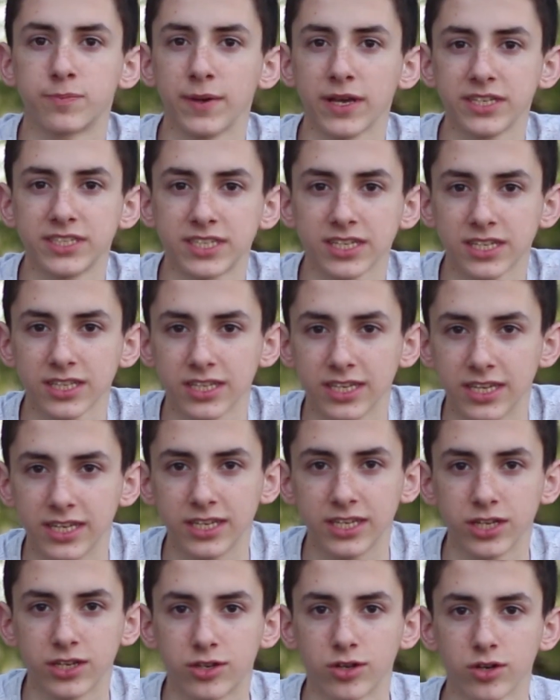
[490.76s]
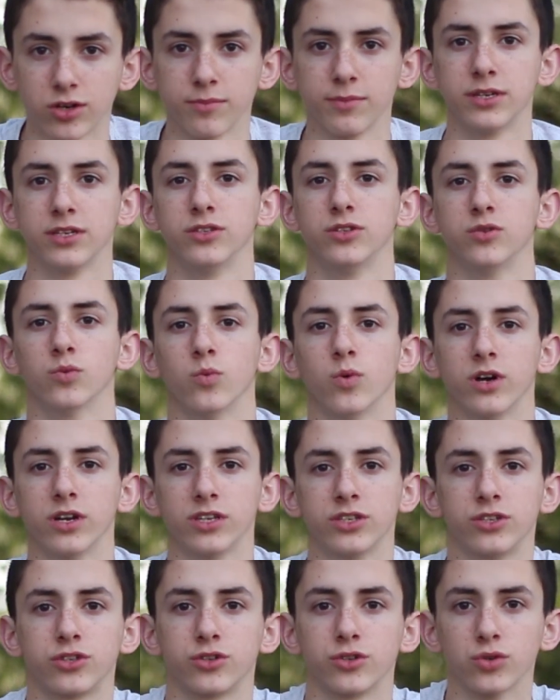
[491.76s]
basically determines what
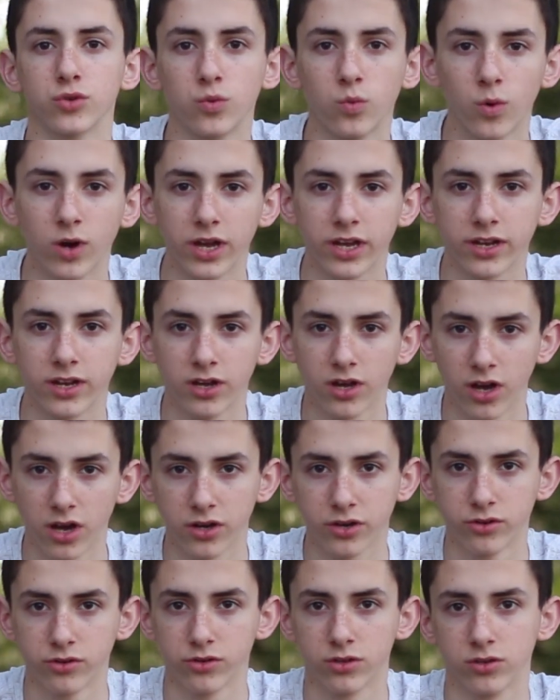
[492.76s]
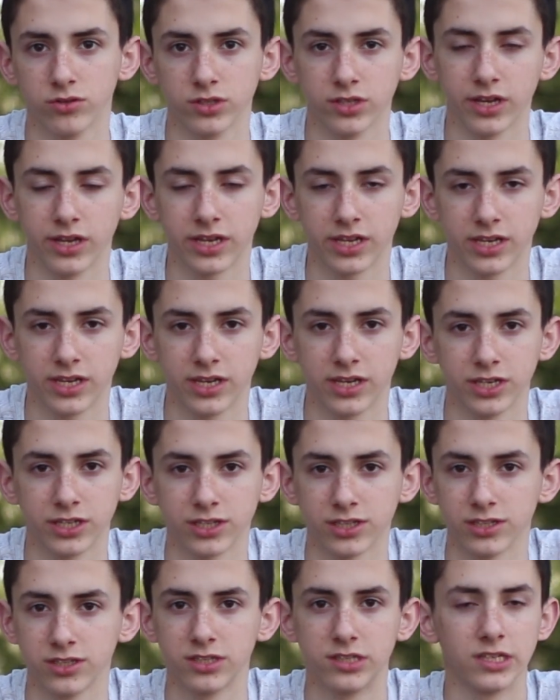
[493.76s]
is true white under those lighting
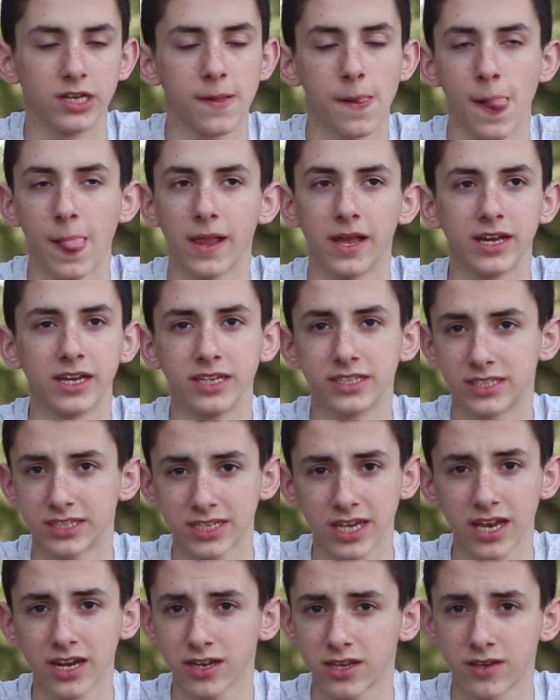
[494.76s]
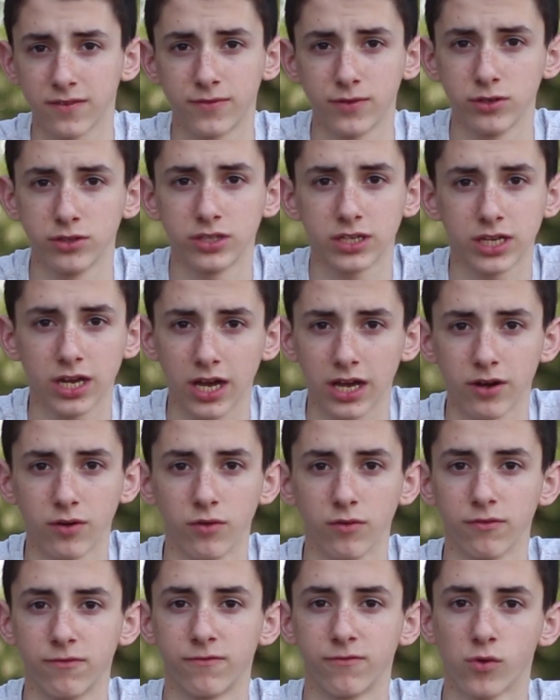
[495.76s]
conditions. It's kind of confusing. I
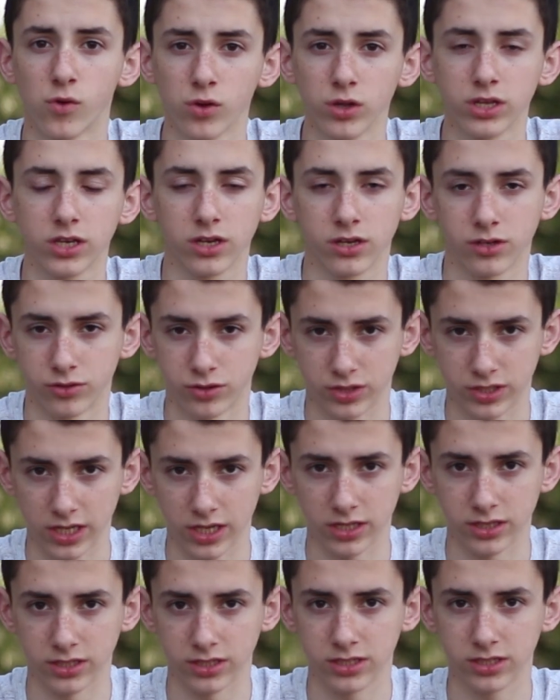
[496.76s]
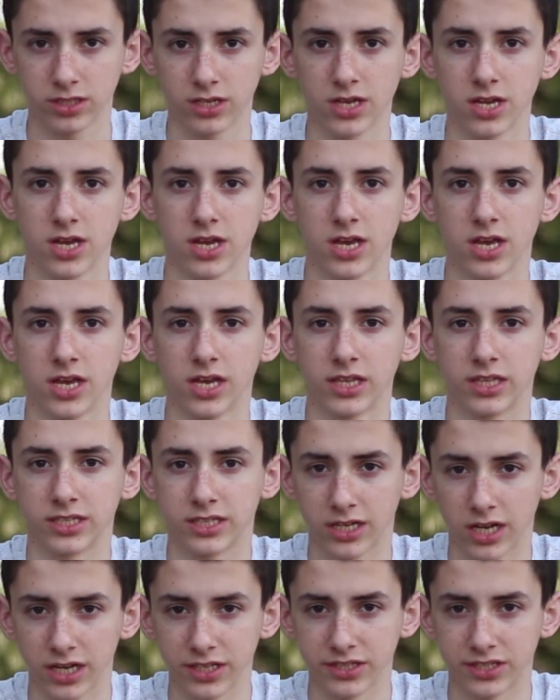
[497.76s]
don't fully understand this
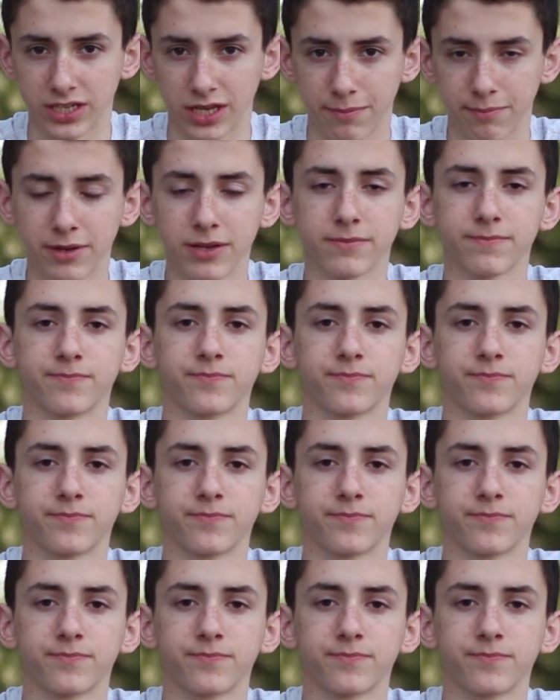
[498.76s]
concept,